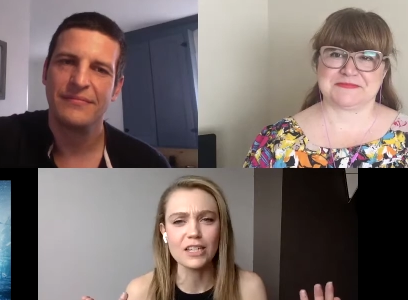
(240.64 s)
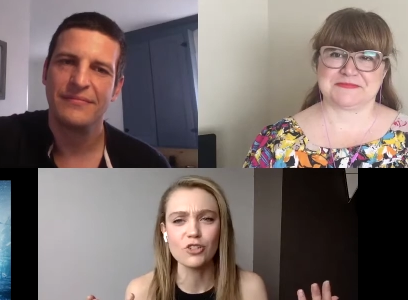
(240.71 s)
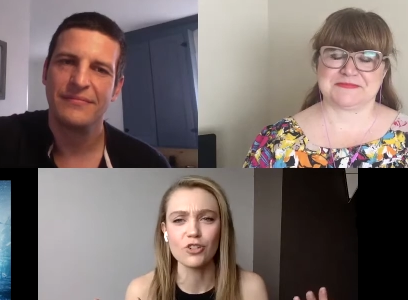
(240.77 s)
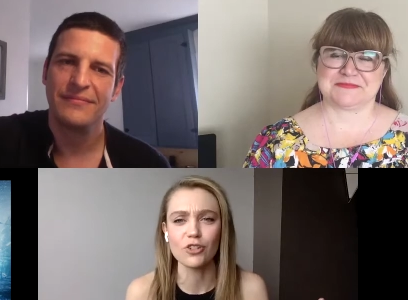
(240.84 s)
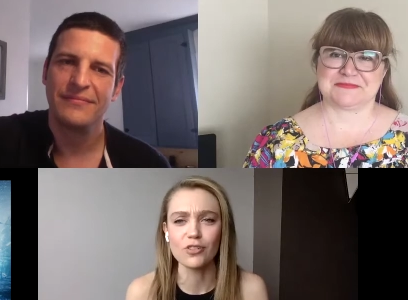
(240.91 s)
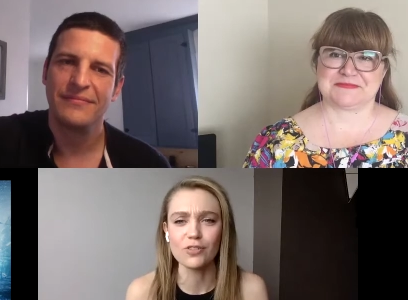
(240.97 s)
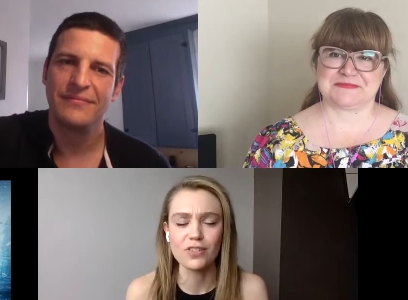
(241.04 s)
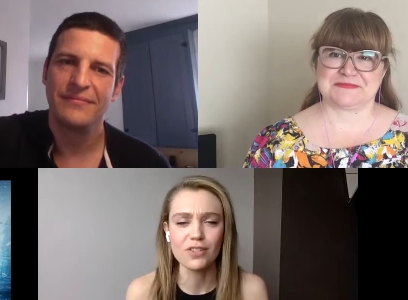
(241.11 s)

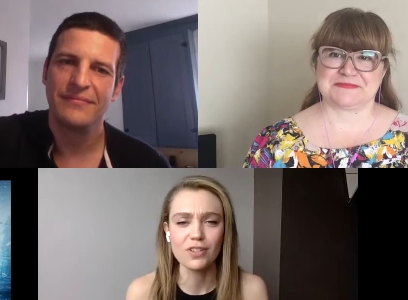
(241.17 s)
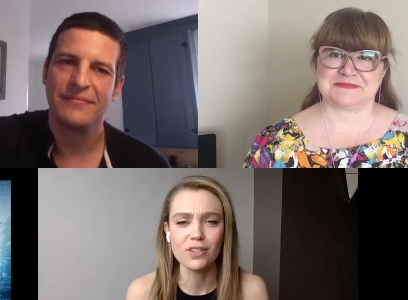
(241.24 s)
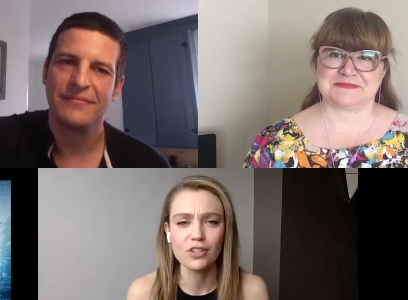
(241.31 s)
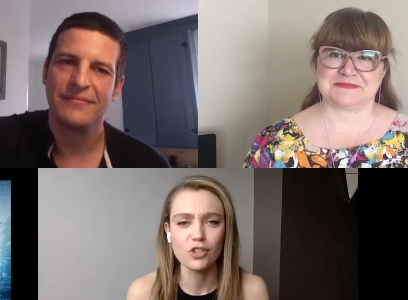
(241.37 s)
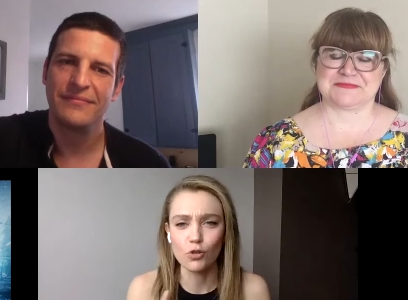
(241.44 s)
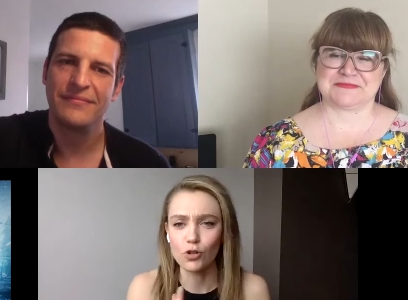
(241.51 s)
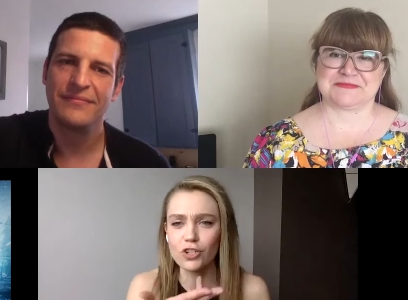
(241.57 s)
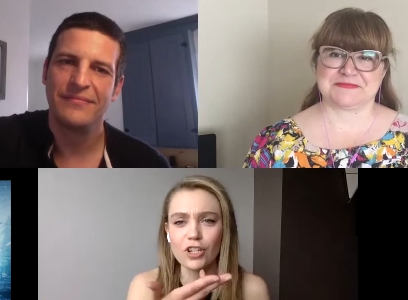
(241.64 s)
Speaker 1: teachers,
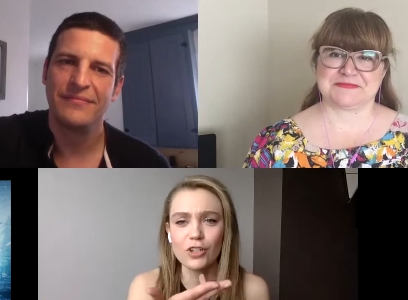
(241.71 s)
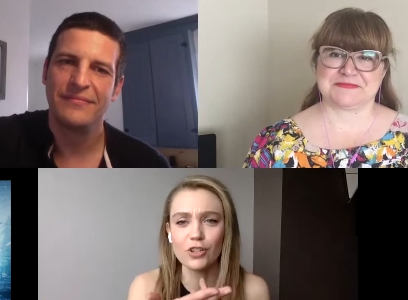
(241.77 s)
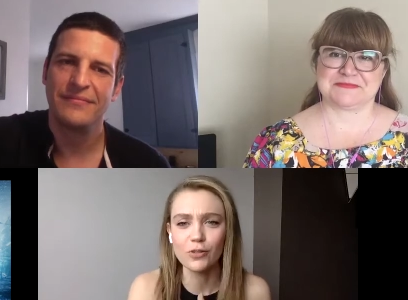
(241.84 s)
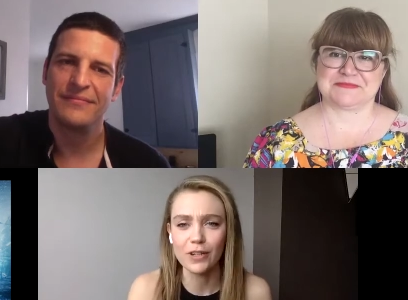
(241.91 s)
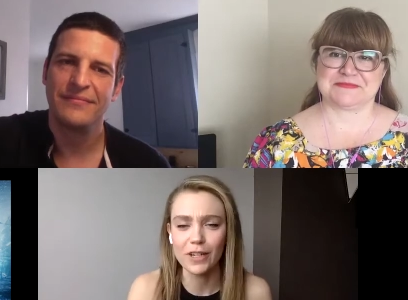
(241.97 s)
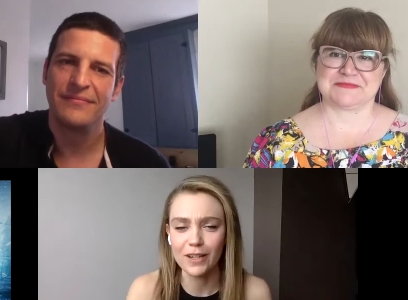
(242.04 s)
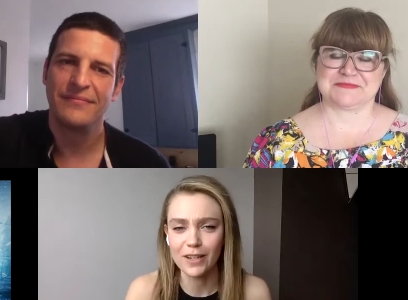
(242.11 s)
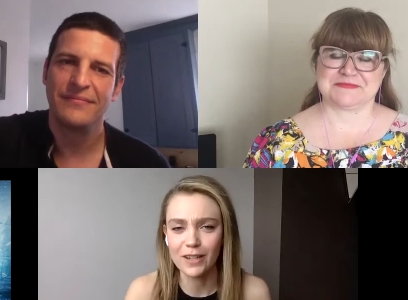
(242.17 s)
George
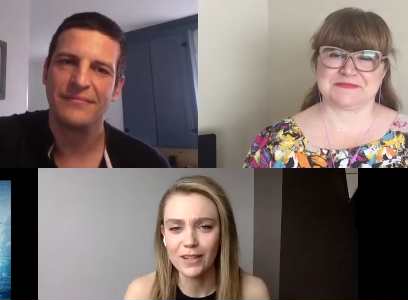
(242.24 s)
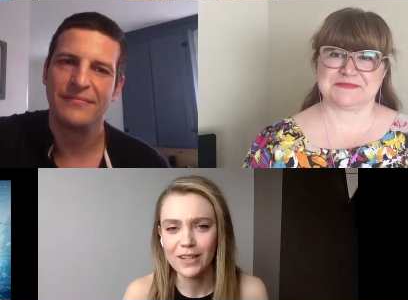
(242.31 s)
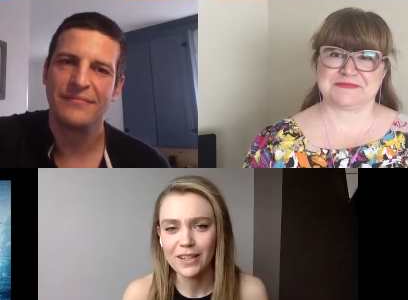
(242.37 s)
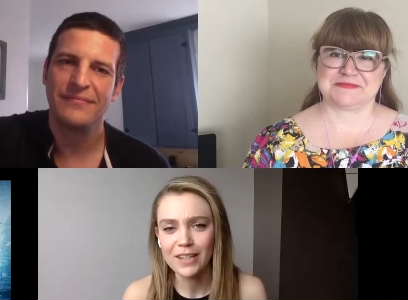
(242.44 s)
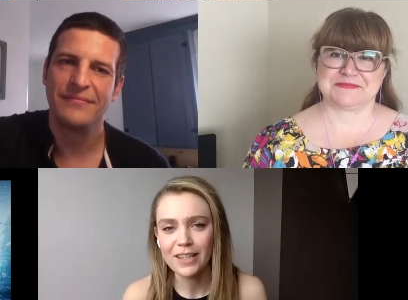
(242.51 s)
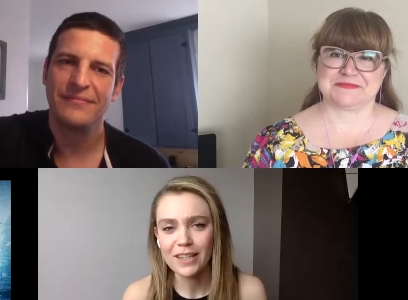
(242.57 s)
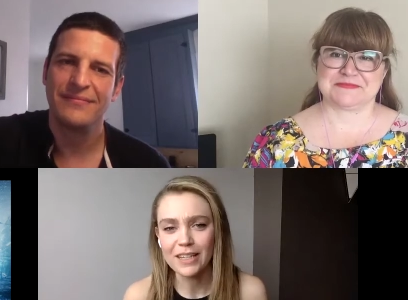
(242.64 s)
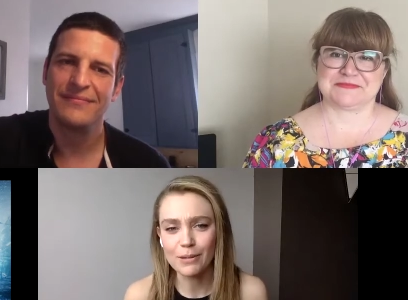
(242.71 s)
included.
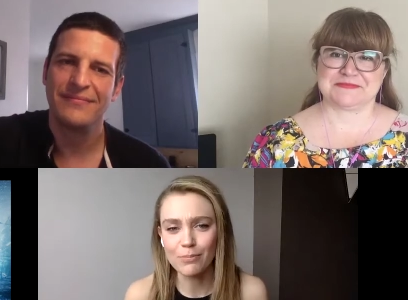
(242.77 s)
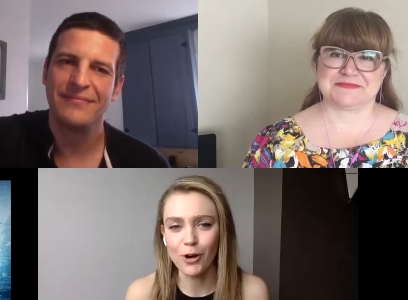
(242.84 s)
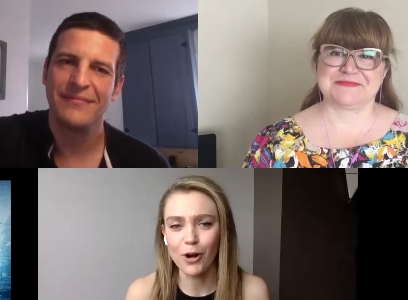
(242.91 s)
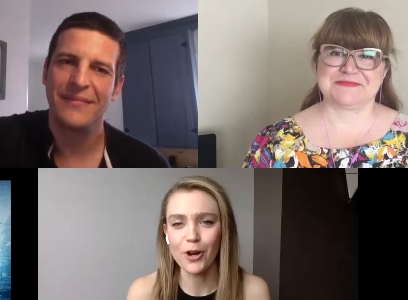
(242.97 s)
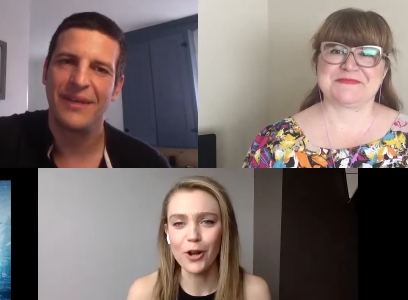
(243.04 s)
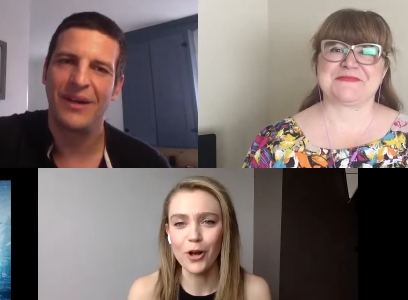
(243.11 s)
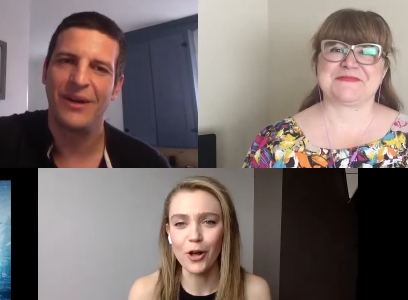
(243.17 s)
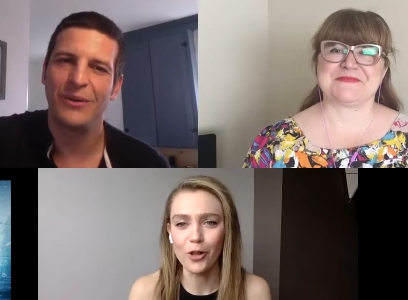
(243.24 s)
He
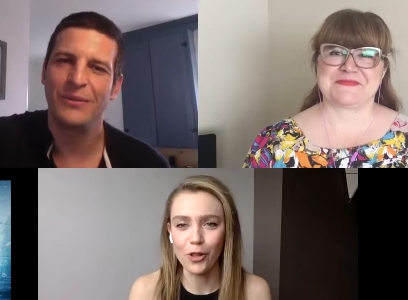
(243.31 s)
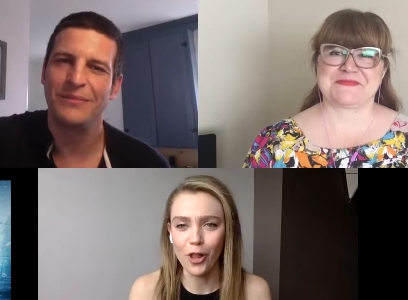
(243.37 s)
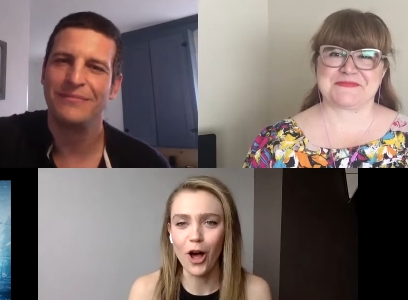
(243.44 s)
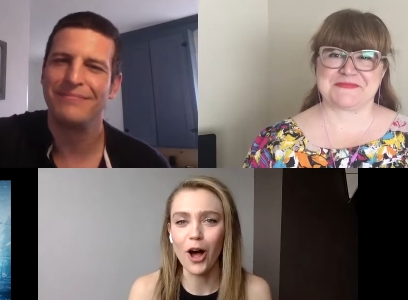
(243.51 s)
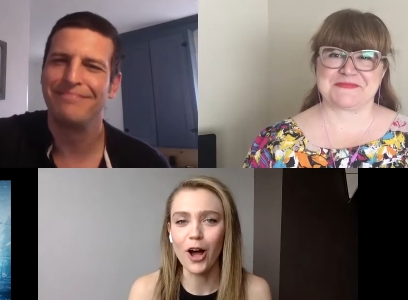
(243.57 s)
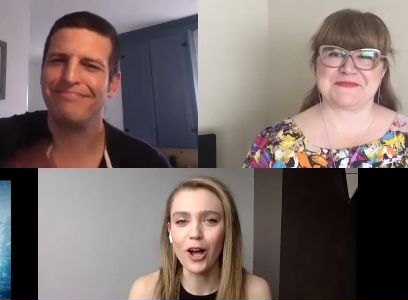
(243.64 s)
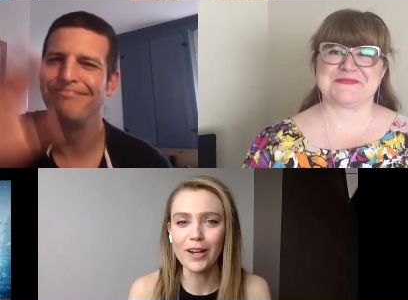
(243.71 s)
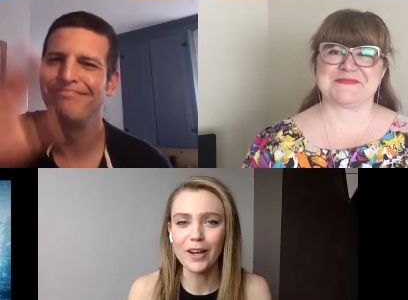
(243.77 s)
brought a
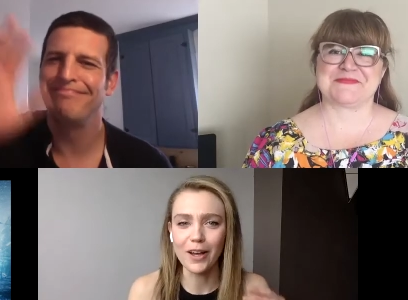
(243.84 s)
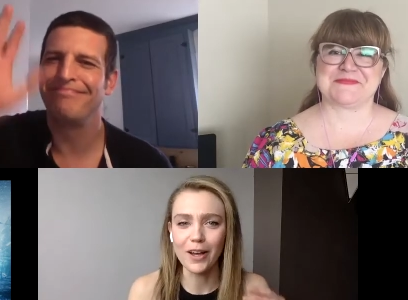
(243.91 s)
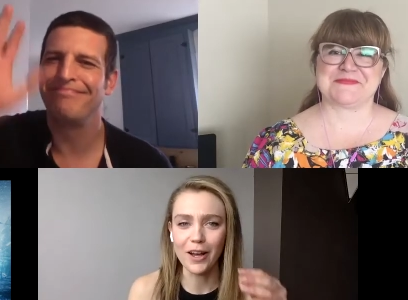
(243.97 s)
lot